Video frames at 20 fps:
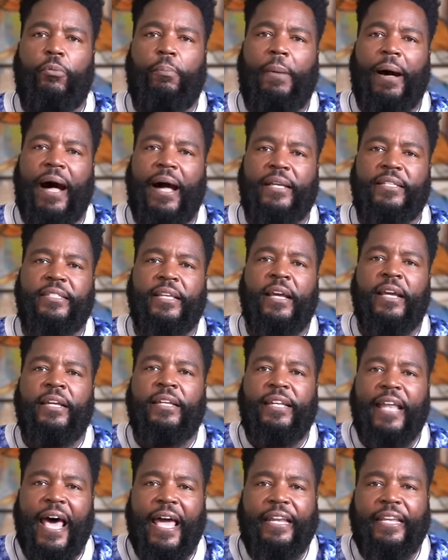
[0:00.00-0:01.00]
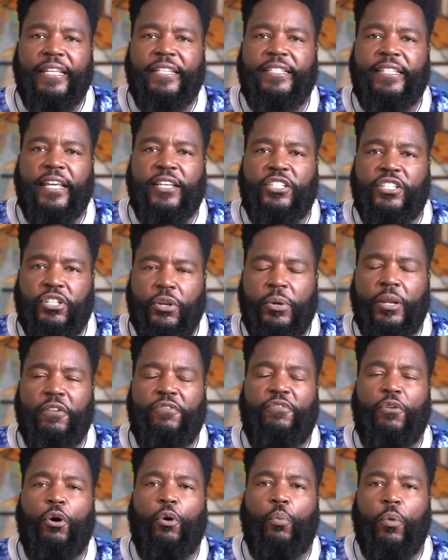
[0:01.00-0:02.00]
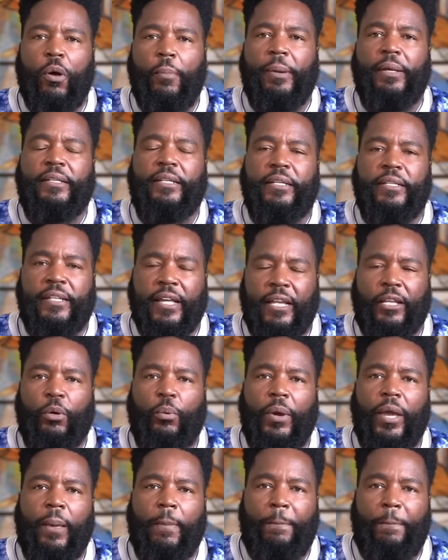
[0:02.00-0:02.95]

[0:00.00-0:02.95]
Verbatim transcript: Box 9634 Wilmington, Delaware.